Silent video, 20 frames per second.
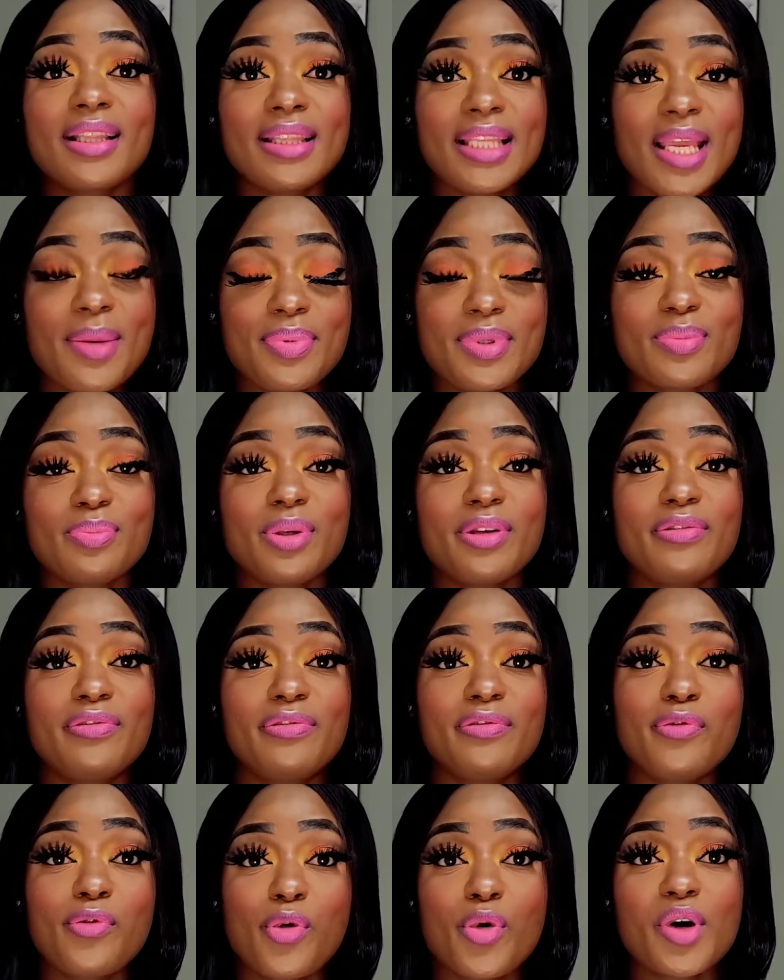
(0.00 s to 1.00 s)
lips
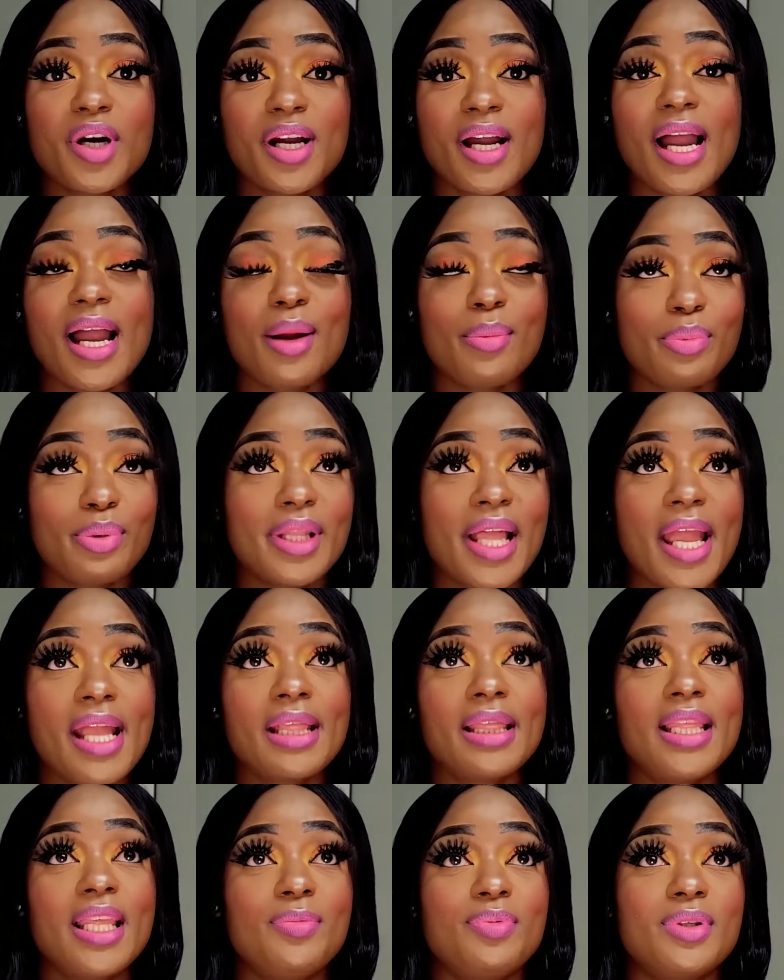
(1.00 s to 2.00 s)
before applying
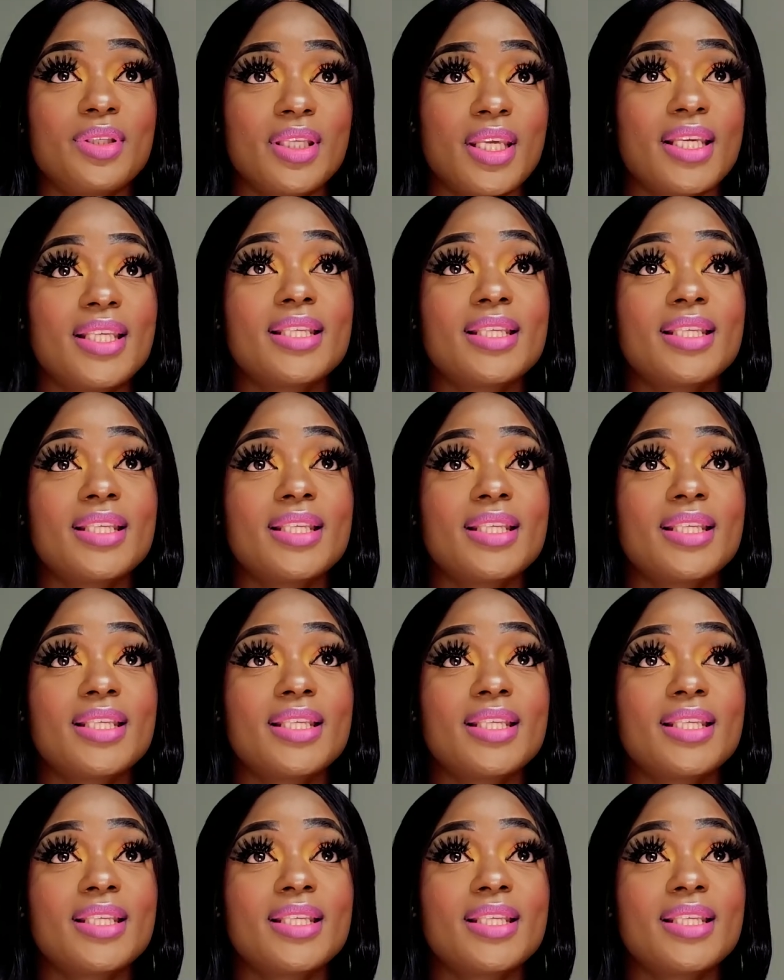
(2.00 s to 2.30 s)
lipstick.